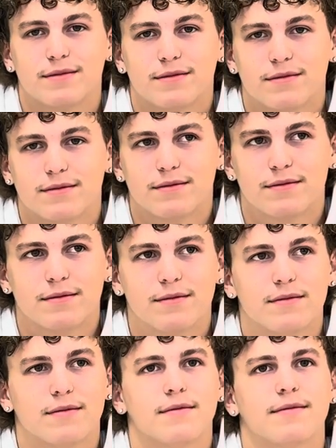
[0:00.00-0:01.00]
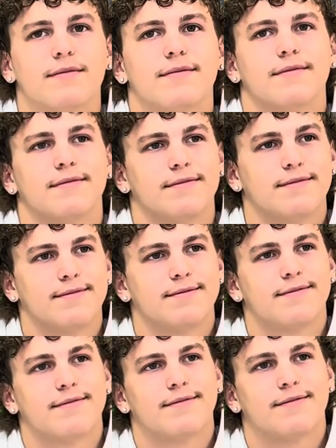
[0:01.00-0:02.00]

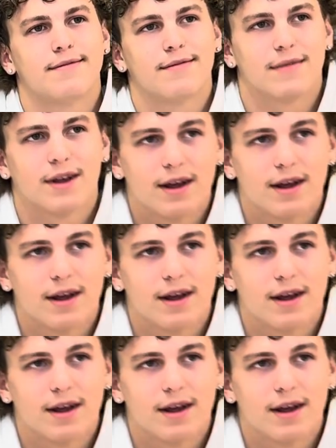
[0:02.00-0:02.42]
(silent)